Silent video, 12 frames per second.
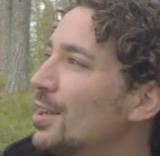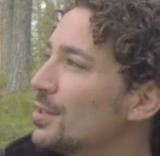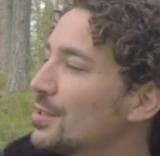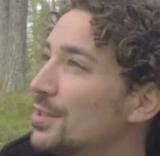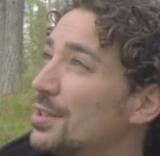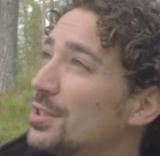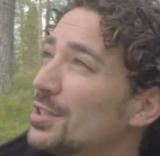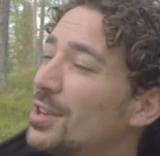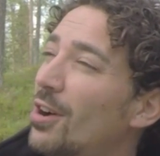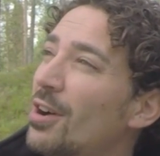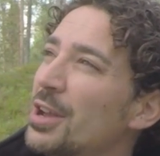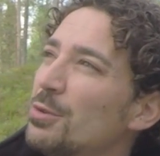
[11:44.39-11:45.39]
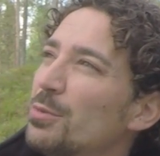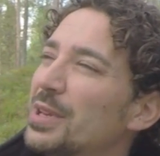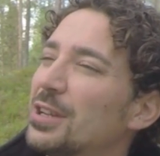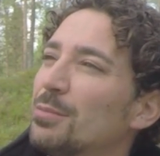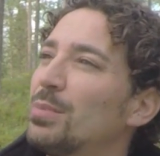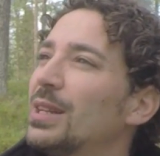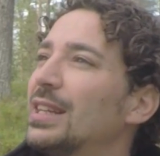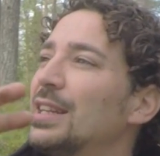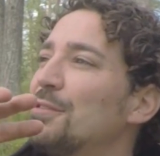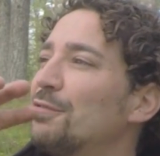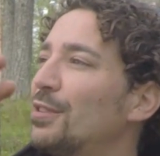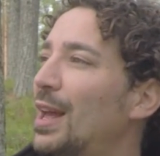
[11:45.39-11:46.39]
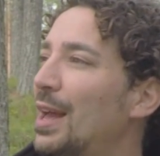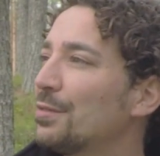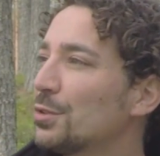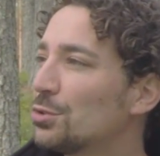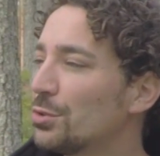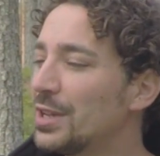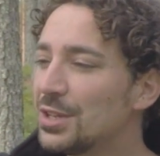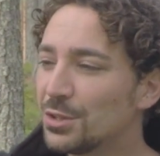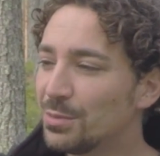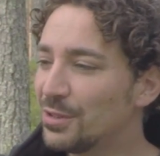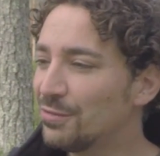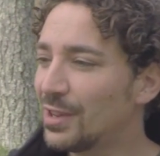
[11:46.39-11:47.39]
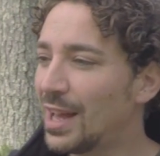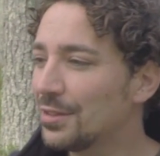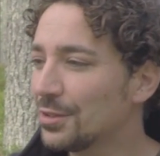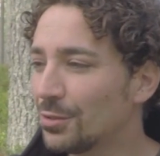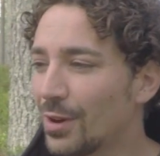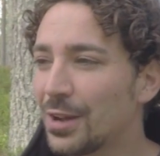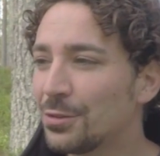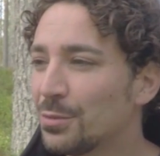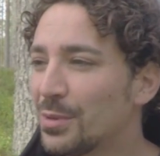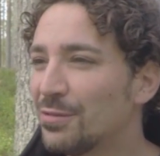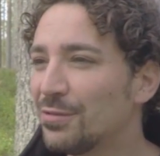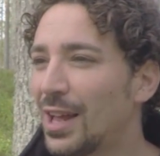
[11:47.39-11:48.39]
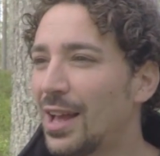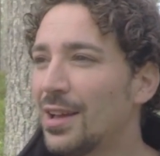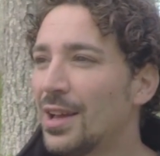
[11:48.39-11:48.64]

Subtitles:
So the sky will be completely flat, the trees will be flat, the ground will be flat.